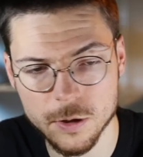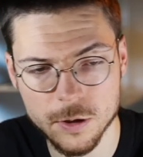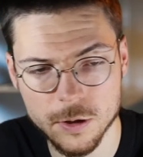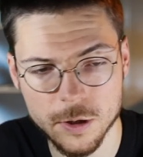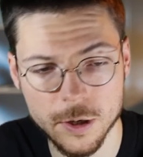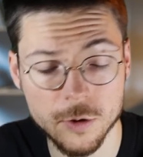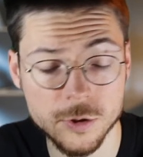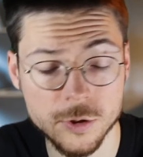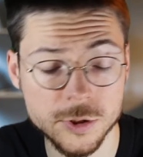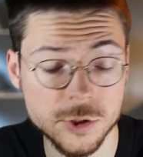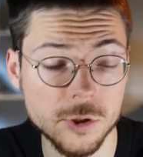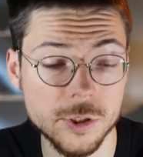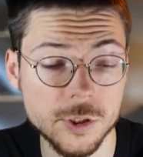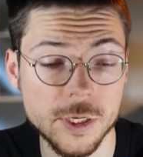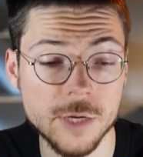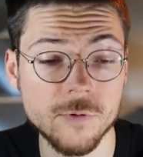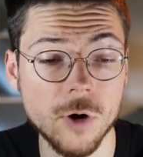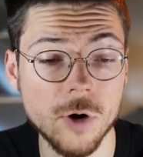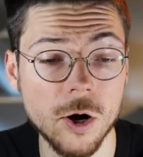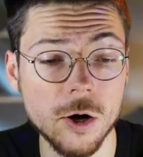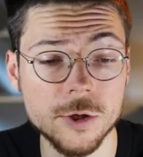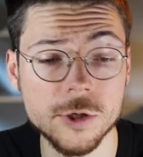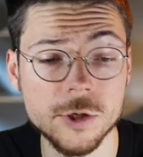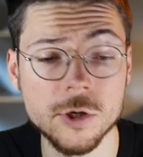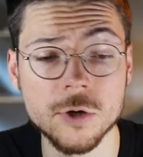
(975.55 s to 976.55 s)
Also give
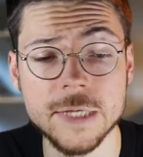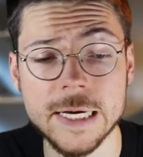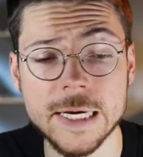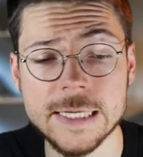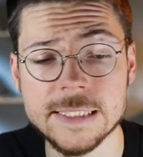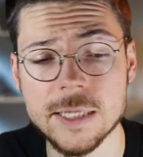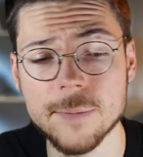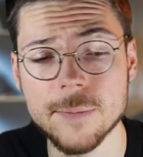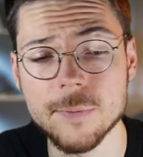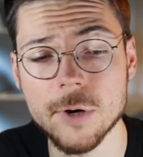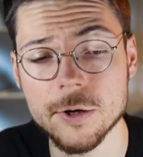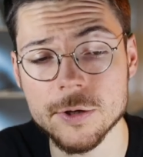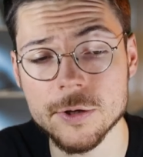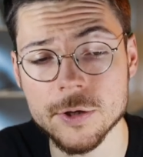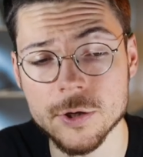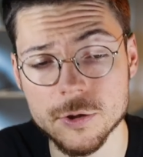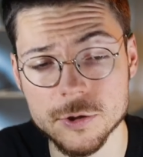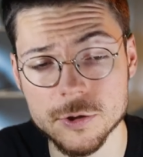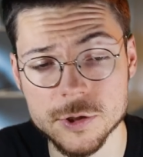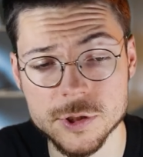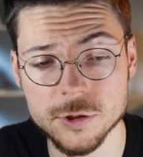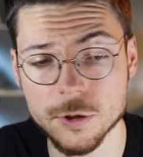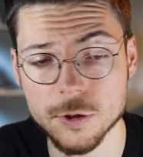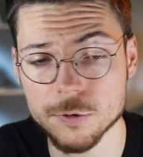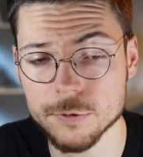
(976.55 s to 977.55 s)
all the context about your
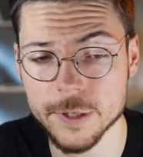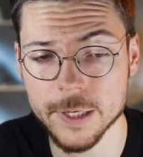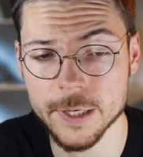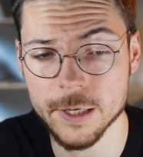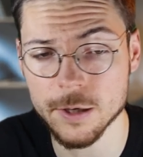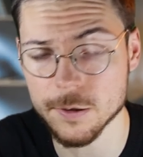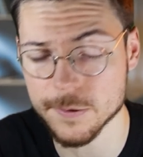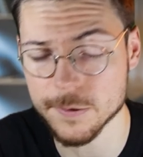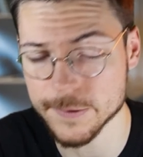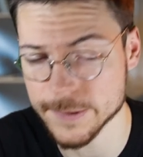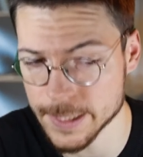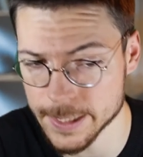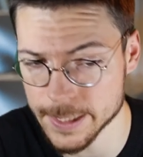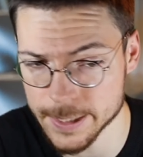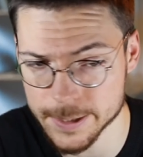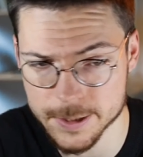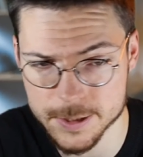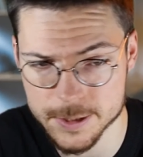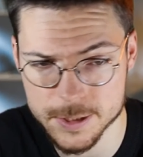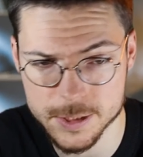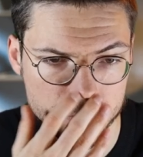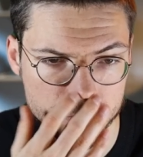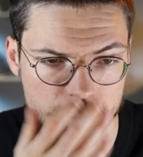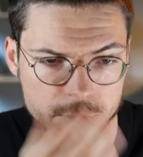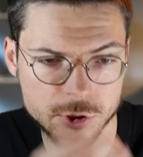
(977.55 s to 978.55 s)
story or
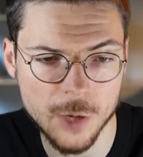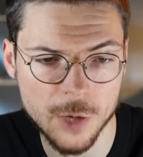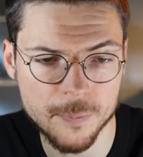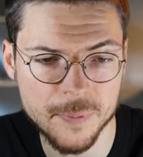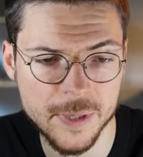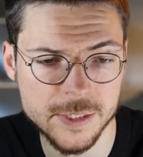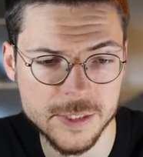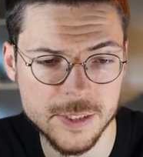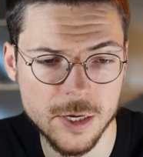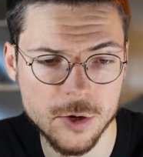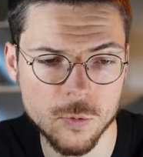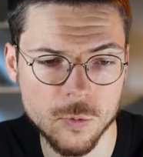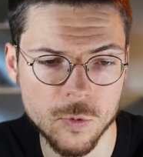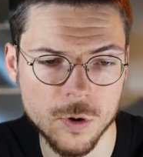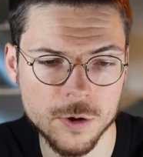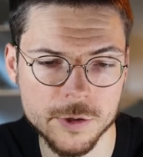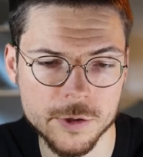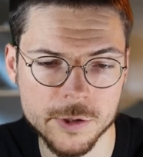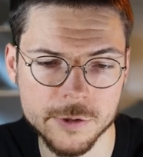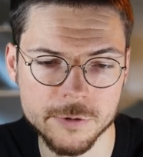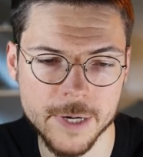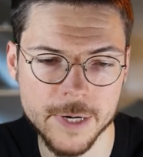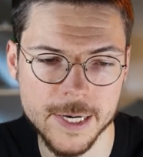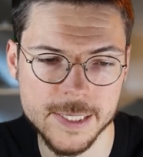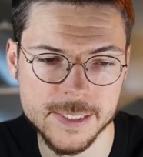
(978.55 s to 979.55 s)
ideas, the topic that you want to
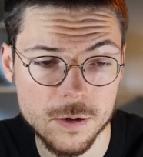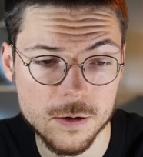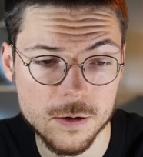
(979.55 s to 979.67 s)
address,